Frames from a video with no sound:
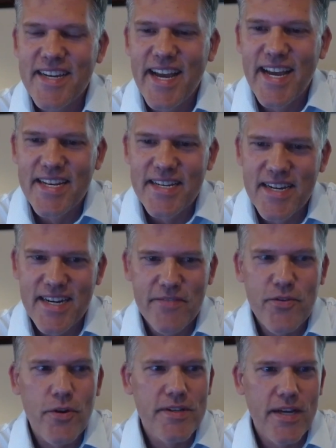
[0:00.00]
and
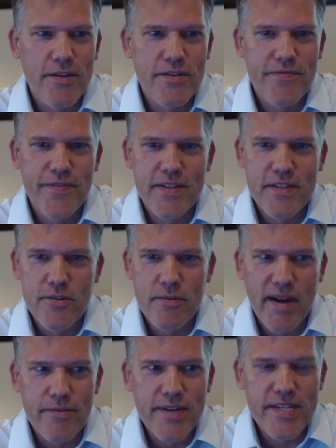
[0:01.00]
of course, I was doing
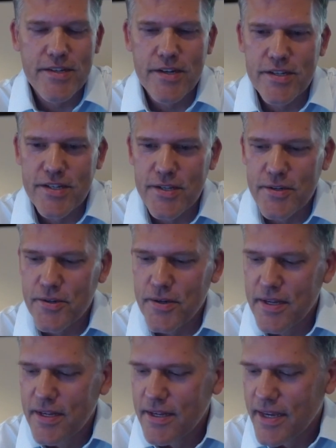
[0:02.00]
my research too.